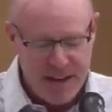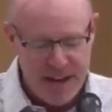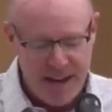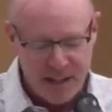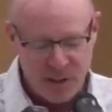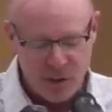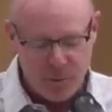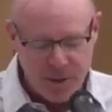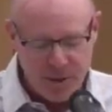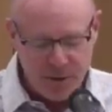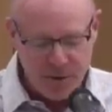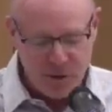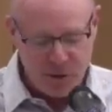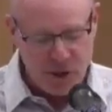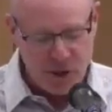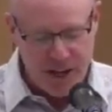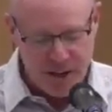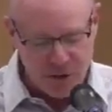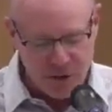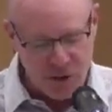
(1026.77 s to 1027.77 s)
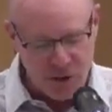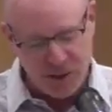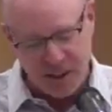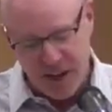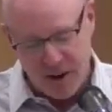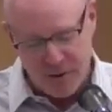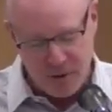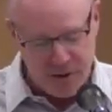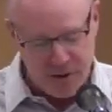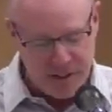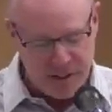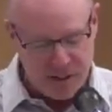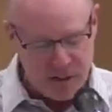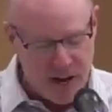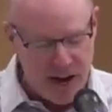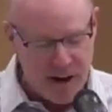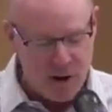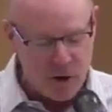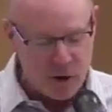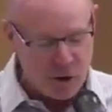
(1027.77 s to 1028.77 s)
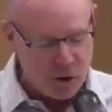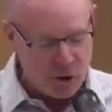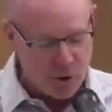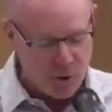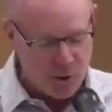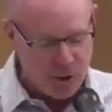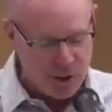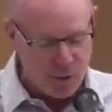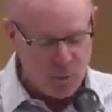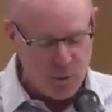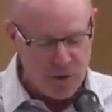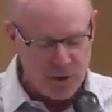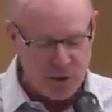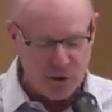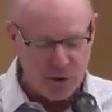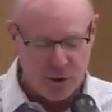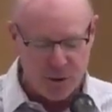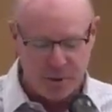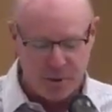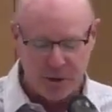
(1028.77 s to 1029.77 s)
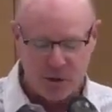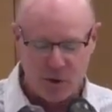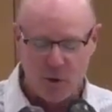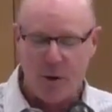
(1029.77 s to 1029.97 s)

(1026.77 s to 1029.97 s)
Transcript: And it's a bit of a challenge to cover the entire story in one sermon,